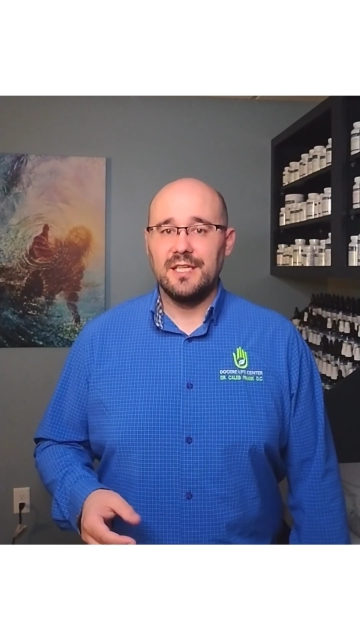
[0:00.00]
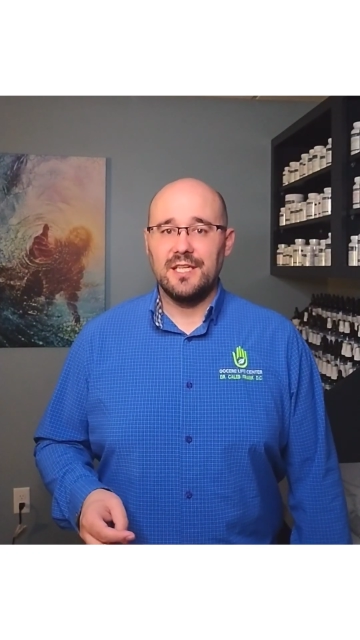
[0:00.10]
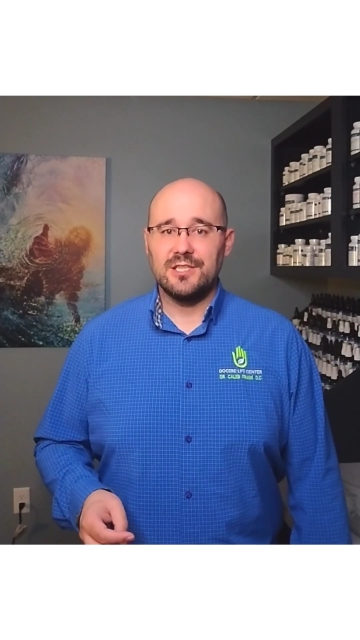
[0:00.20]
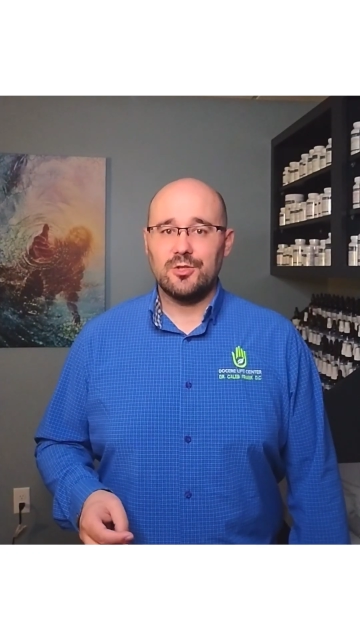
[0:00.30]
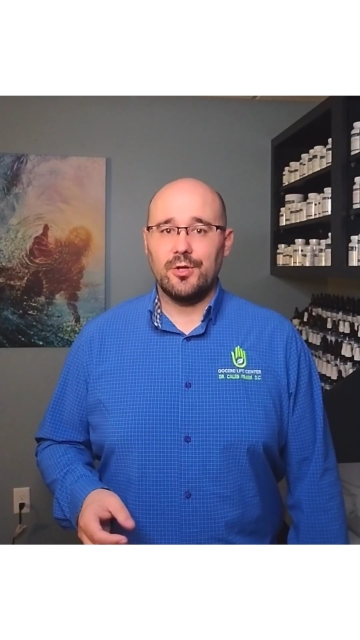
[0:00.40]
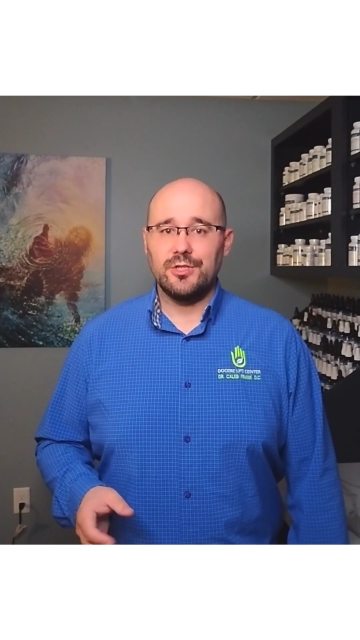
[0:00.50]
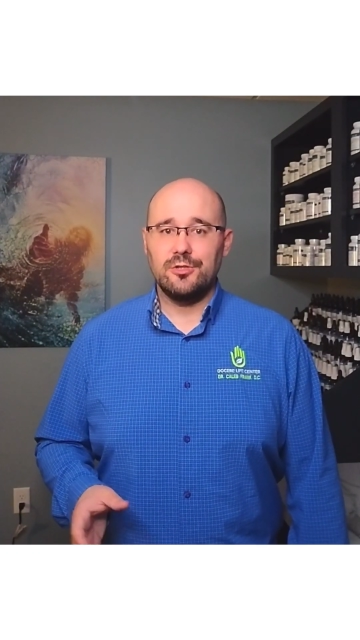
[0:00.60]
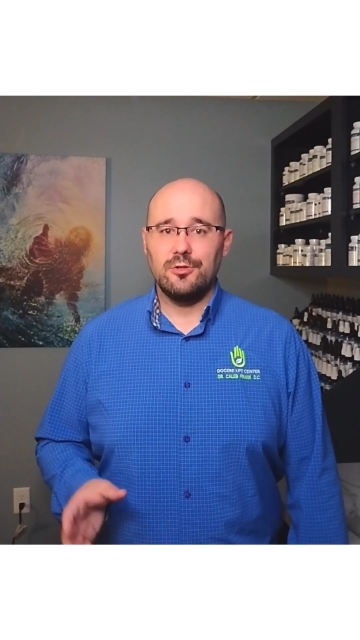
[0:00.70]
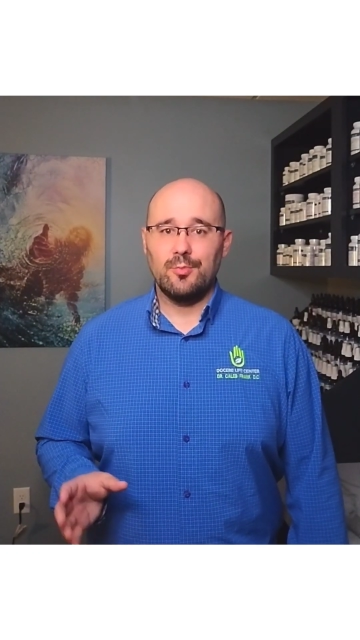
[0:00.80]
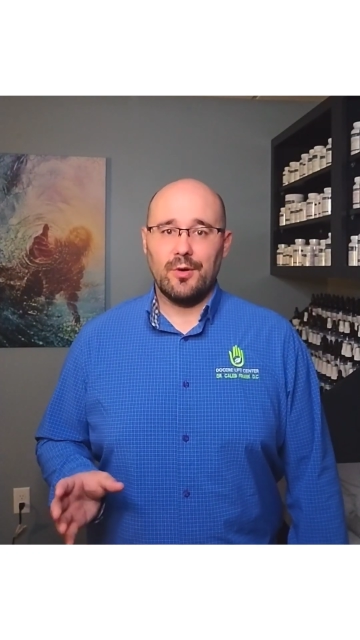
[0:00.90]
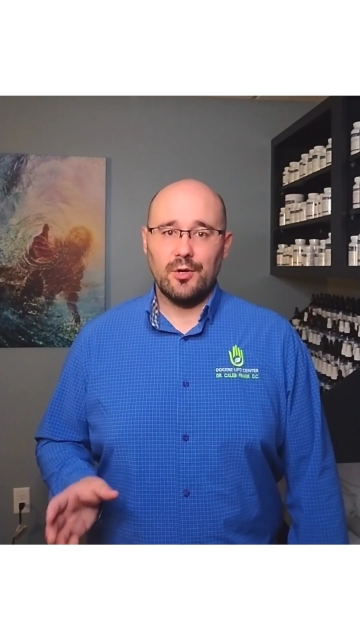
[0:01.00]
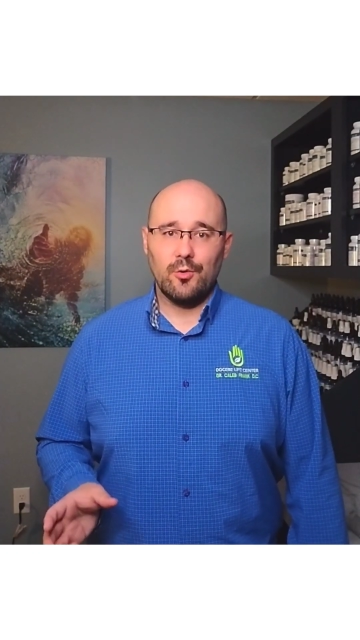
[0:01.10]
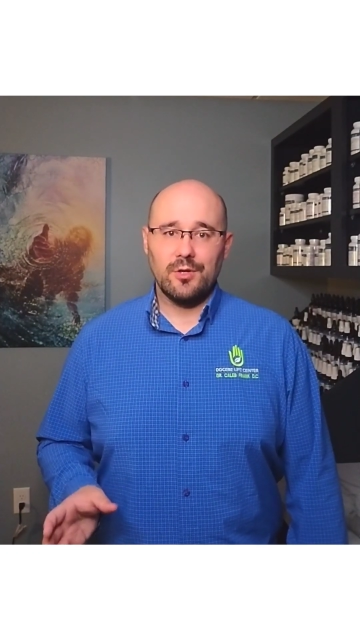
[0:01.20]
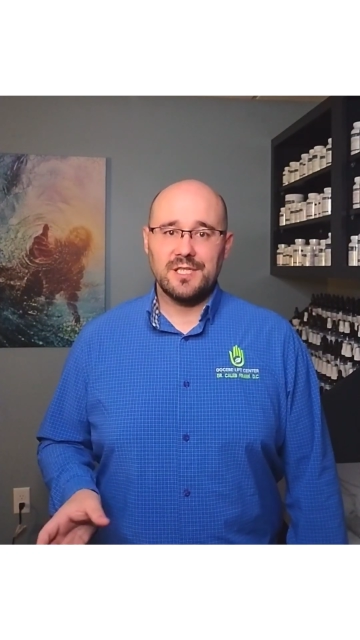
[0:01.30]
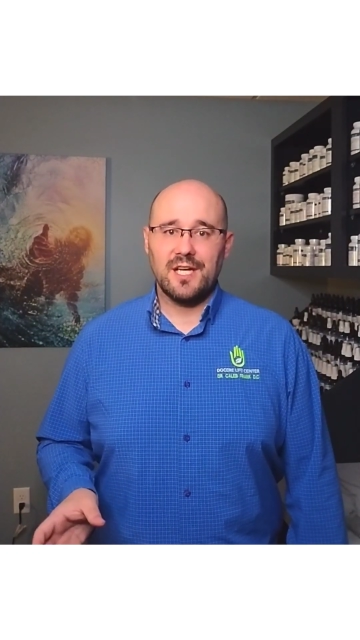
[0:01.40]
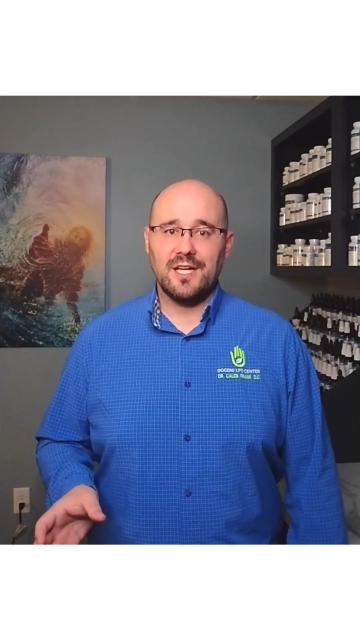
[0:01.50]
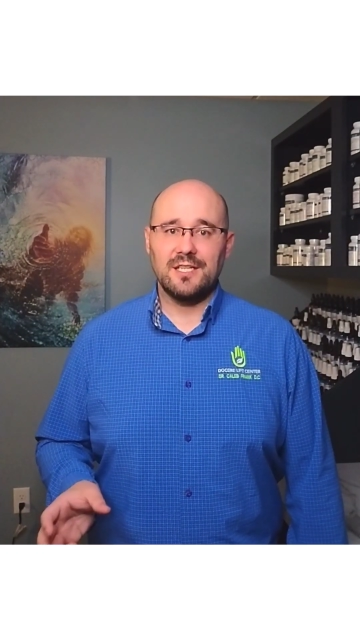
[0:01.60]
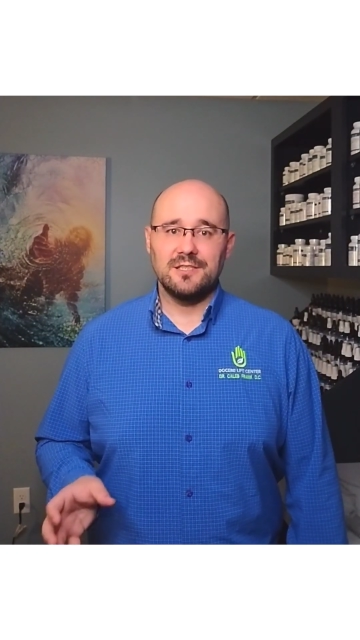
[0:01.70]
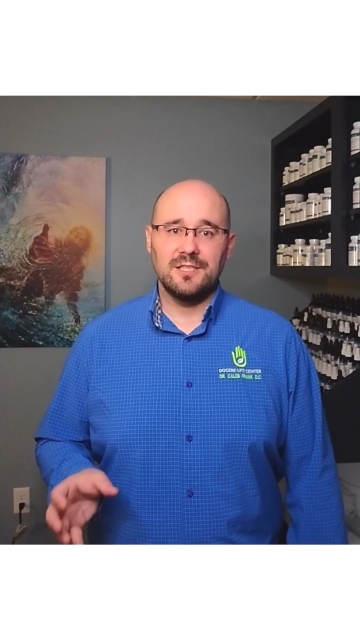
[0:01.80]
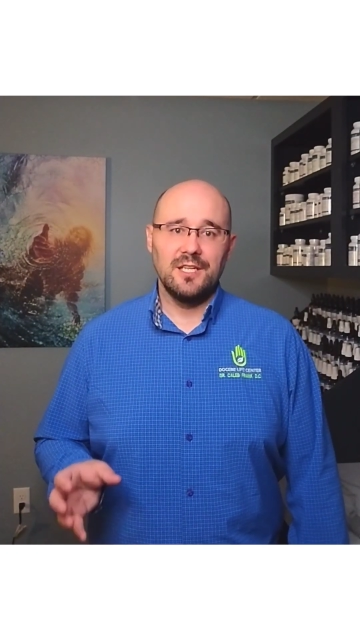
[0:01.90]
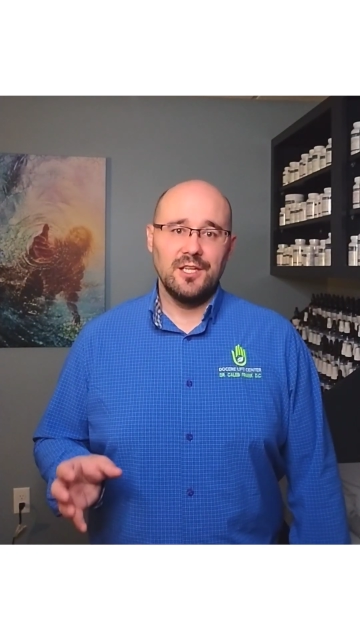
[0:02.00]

it's going to prioritize